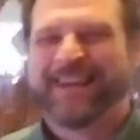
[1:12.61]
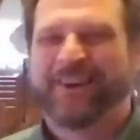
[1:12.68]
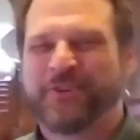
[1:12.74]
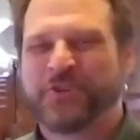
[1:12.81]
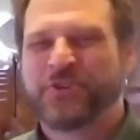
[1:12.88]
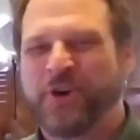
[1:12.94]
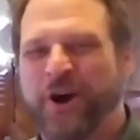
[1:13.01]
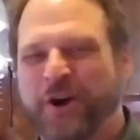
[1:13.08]

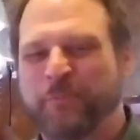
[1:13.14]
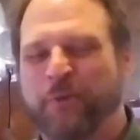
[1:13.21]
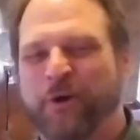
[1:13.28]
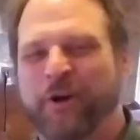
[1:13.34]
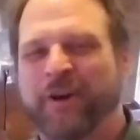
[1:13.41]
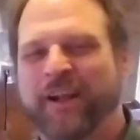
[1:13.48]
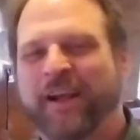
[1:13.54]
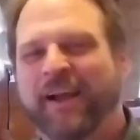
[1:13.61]
So
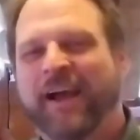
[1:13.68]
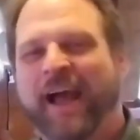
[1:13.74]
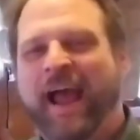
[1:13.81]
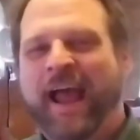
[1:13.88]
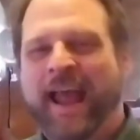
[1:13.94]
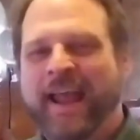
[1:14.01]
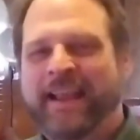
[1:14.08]
chalkboard,